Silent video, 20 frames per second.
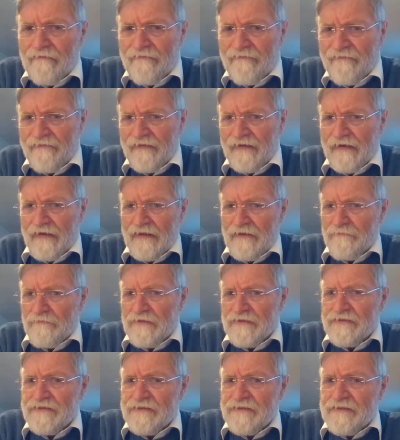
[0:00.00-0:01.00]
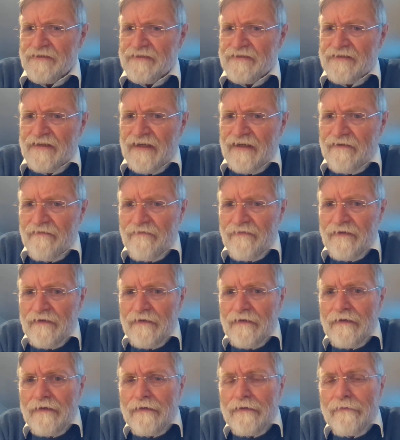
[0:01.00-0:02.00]
Funny business
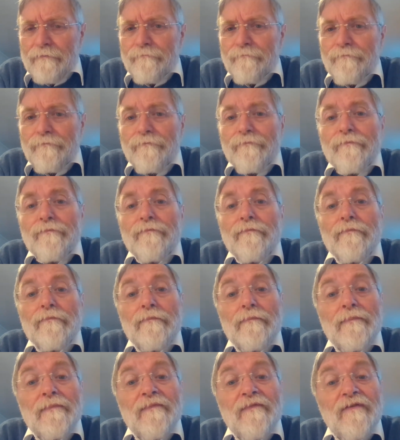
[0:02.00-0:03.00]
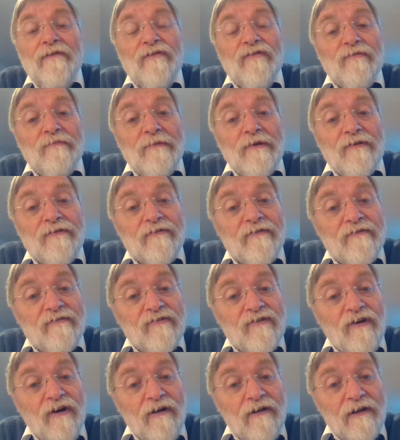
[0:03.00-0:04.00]
having First Minister of
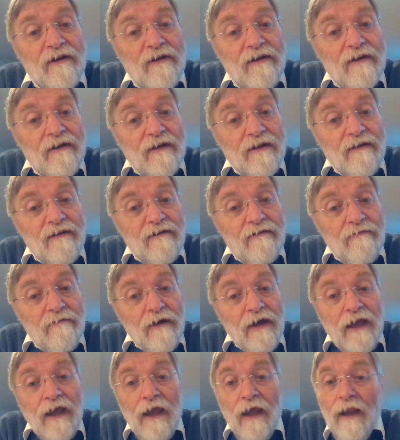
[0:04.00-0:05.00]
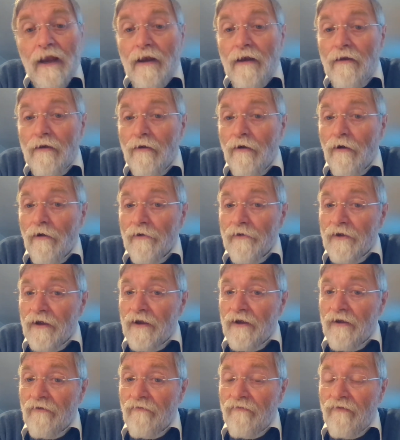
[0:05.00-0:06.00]
Scotland at the UN, not a
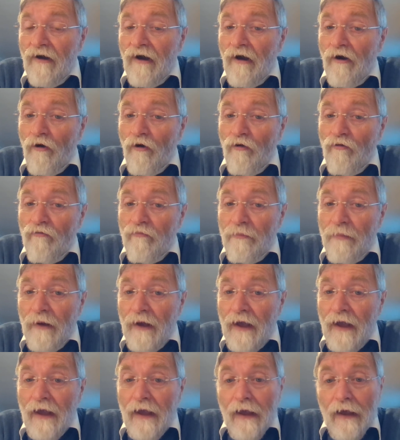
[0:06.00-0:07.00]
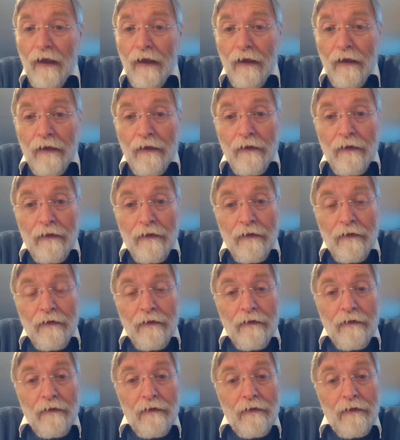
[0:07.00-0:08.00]
devolved power.
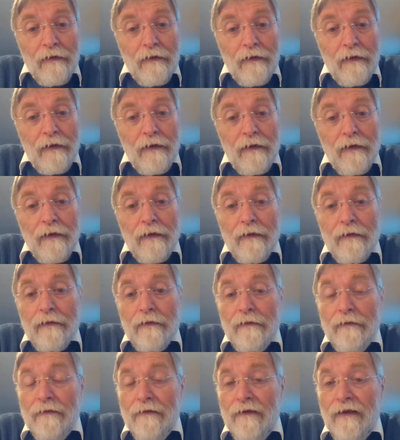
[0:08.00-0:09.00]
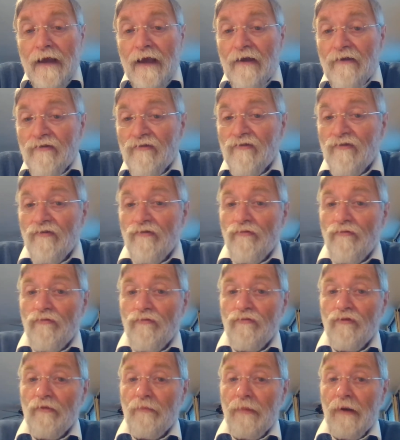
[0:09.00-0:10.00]

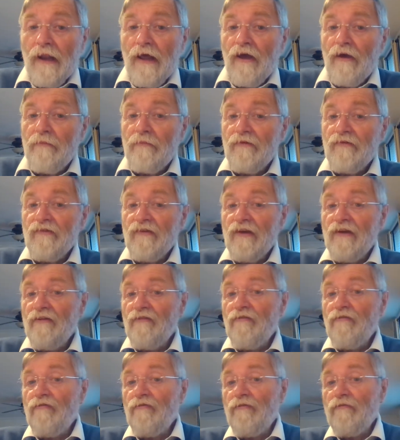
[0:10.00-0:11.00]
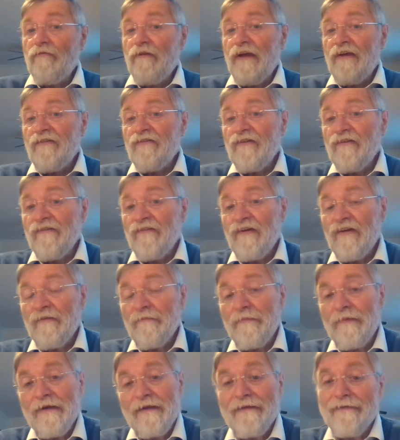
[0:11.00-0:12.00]
International diplomacy and all the rest of
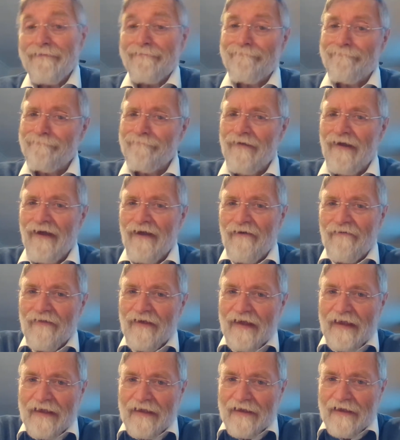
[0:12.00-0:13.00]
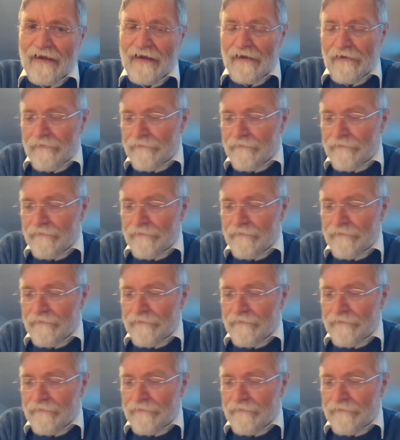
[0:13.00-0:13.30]
it, but well, there you go.